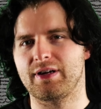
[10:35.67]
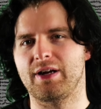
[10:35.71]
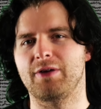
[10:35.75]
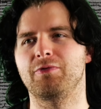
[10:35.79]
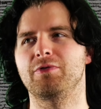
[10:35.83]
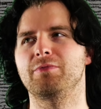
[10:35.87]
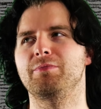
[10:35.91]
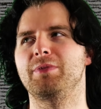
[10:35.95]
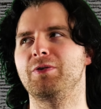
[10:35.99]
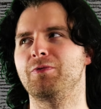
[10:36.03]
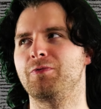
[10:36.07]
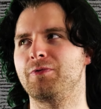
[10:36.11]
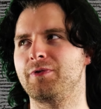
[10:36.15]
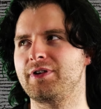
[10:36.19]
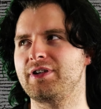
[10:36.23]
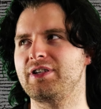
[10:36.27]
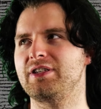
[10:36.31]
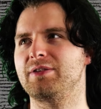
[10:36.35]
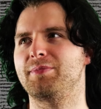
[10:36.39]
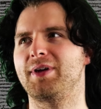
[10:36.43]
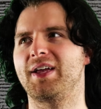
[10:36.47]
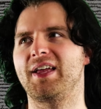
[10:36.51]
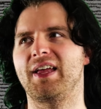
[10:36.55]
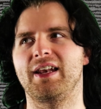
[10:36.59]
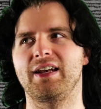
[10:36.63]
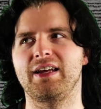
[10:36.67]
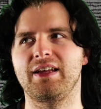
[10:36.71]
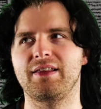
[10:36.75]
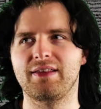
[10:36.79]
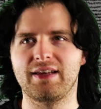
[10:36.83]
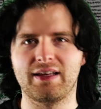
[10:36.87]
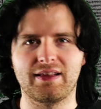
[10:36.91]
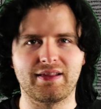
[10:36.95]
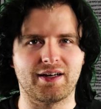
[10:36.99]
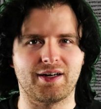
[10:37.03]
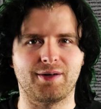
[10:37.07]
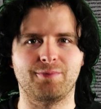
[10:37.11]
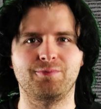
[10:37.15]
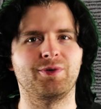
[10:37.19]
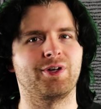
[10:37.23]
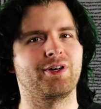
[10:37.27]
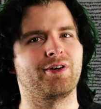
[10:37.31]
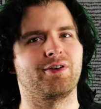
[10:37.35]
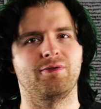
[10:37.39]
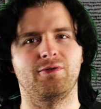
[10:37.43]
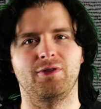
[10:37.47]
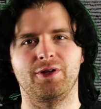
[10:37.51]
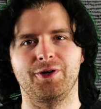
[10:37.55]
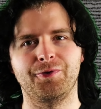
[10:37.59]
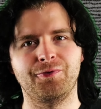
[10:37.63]
I would be willing to bet anything that I'm not
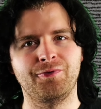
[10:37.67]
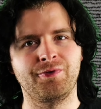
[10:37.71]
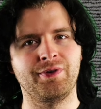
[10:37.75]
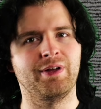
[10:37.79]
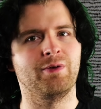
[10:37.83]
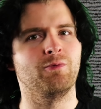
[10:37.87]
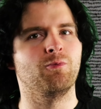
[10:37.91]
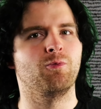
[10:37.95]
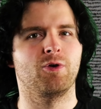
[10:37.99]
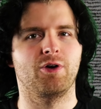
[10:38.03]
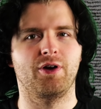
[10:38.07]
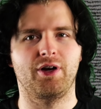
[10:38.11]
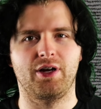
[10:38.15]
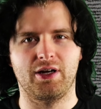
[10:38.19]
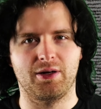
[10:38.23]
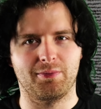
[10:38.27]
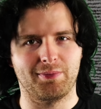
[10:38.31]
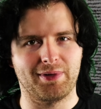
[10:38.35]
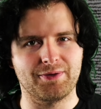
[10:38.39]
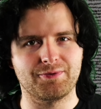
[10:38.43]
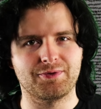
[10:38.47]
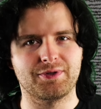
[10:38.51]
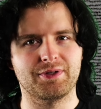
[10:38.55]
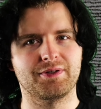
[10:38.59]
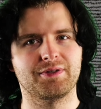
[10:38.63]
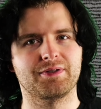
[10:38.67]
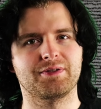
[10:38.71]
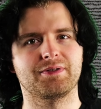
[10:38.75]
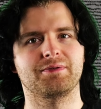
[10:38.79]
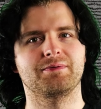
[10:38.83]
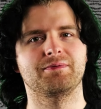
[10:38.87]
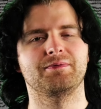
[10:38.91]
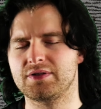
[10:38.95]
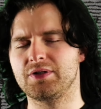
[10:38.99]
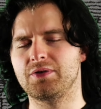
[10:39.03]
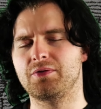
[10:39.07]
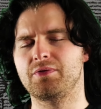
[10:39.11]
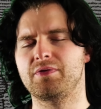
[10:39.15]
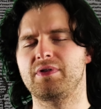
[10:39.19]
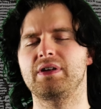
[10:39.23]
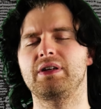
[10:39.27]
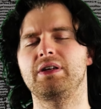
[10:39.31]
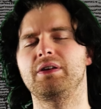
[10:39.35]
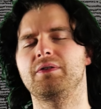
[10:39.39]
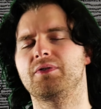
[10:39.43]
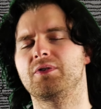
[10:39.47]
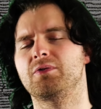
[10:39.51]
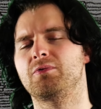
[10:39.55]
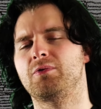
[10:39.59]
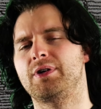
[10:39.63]
alone in worrying about this. So thank
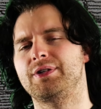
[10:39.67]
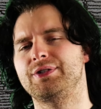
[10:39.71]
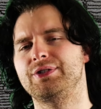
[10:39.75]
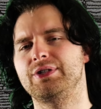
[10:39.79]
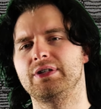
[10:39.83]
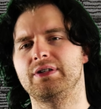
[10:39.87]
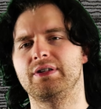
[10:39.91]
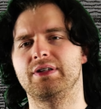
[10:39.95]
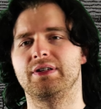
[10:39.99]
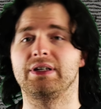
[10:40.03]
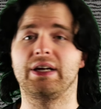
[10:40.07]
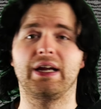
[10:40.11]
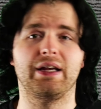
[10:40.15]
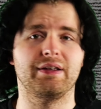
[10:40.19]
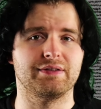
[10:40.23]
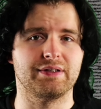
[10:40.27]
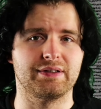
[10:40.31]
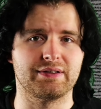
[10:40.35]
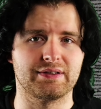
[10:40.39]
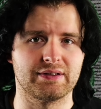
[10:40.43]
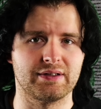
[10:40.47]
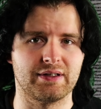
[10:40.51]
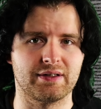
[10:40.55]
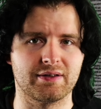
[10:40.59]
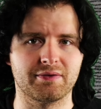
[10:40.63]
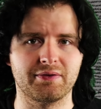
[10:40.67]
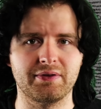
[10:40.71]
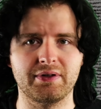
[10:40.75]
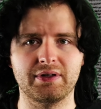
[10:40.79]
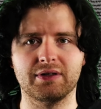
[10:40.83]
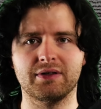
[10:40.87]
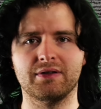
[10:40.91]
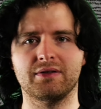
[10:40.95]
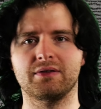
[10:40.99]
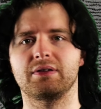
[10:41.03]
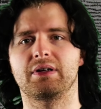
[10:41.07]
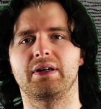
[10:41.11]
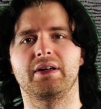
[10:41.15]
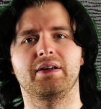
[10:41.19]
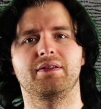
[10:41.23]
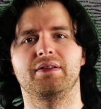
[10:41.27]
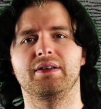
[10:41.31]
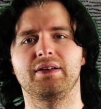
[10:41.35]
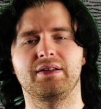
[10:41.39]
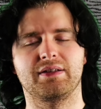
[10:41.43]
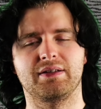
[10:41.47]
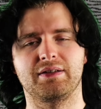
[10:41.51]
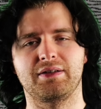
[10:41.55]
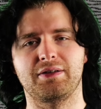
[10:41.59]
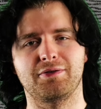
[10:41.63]
you for watching. In case it's not clear, I
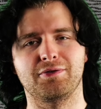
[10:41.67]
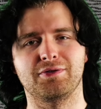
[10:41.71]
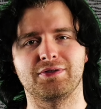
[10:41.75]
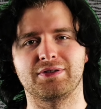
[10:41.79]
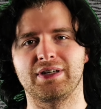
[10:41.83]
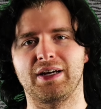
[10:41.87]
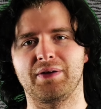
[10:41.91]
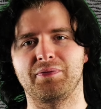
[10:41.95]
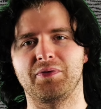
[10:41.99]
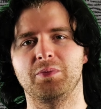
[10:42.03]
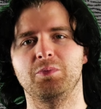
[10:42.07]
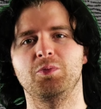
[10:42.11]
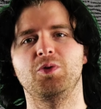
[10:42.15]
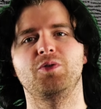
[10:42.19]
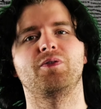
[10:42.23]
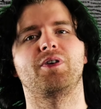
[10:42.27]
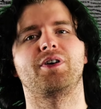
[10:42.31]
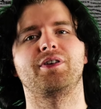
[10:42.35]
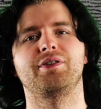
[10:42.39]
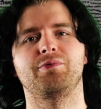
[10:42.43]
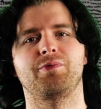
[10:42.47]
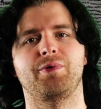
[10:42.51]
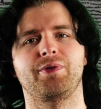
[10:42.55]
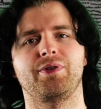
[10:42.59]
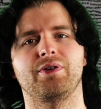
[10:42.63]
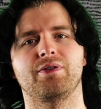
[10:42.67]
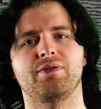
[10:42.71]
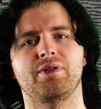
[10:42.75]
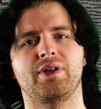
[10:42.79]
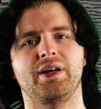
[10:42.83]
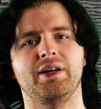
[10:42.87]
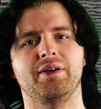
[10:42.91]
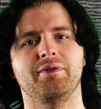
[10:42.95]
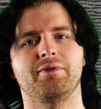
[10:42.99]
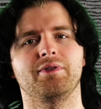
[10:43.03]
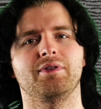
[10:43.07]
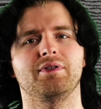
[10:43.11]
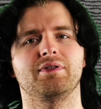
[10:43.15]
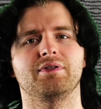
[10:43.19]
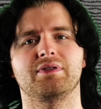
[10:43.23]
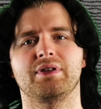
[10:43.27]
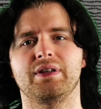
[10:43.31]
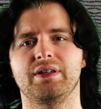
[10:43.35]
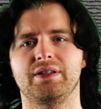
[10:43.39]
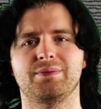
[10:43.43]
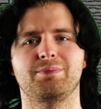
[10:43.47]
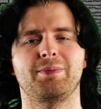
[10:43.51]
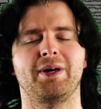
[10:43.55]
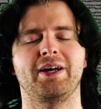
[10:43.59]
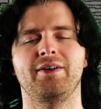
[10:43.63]
think that you just have to move on with your life
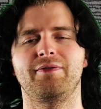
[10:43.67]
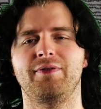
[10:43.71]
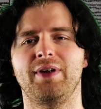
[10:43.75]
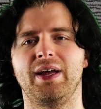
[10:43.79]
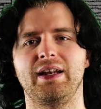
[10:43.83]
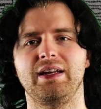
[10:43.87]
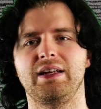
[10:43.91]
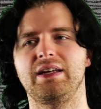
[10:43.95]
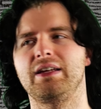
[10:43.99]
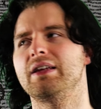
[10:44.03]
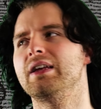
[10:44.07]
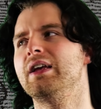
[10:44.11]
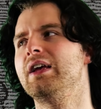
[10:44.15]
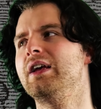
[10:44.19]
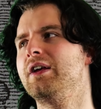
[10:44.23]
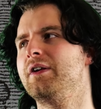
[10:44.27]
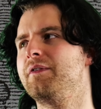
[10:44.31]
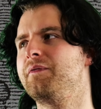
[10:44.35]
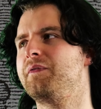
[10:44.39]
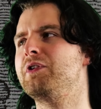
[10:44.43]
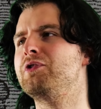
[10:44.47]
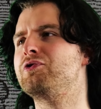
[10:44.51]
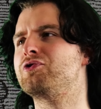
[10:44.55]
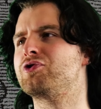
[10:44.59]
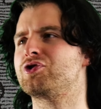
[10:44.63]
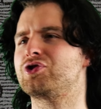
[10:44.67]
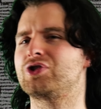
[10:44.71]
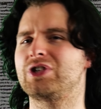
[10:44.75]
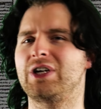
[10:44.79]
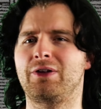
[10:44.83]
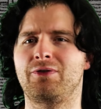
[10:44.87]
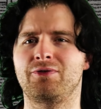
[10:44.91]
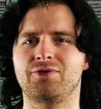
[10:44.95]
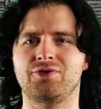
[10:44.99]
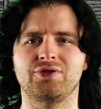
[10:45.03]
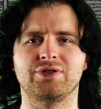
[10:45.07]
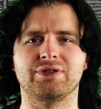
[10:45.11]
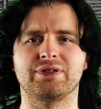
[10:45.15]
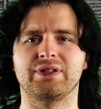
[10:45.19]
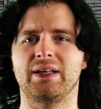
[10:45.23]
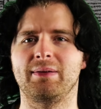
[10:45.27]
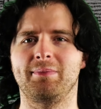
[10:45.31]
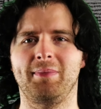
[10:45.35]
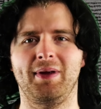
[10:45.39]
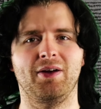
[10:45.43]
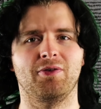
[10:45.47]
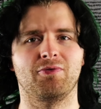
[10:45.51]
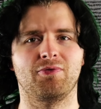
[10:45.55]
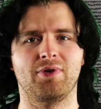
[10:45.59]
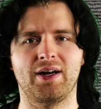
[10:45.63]
in spite of any future challenges that
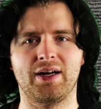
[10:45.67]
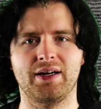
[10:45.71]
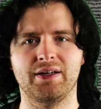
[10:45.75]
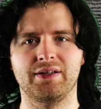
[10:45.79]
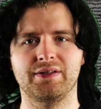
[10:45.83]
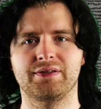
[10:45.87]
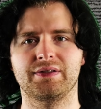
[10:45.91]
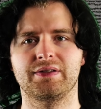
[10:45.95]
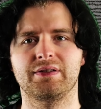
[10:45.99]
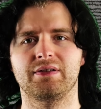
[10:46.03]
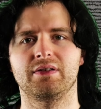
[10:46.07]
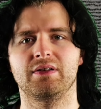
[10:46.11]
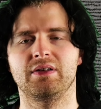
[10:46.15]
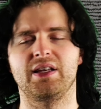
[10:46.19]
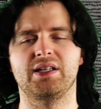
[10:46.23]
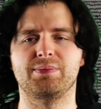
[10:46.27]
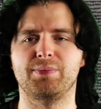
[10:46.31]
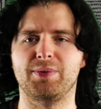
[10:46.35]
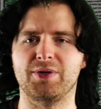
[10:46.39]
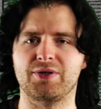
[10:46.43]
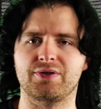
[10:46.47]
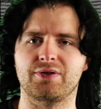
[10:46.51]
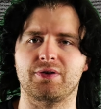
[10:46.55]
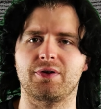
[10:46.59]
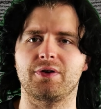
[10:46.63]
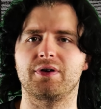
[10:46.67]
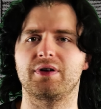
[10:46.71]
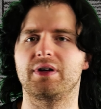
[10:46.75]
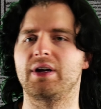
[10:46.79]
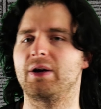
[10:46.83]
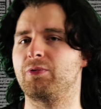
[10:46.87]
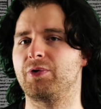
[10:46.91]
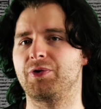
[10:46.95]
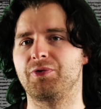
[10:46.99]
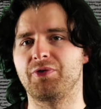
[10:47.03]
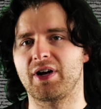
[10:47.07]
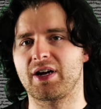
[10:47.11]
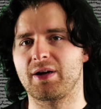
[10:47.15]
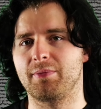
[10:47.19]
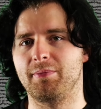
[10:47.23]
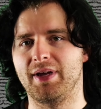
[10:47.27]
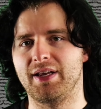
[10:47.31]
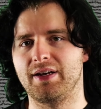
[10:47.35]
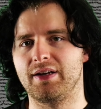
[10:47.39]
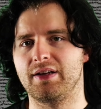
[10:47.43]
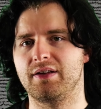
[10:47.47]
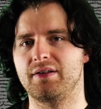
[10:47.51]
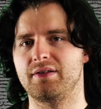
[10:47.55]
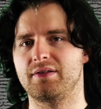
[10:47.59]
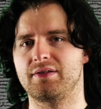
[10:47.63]
may arise. This book's good. I would
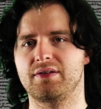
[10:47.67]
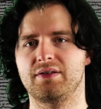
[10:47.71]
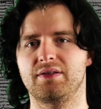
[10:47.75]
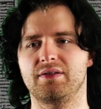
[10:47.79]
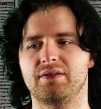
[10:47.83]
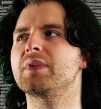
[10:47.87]
recommend it.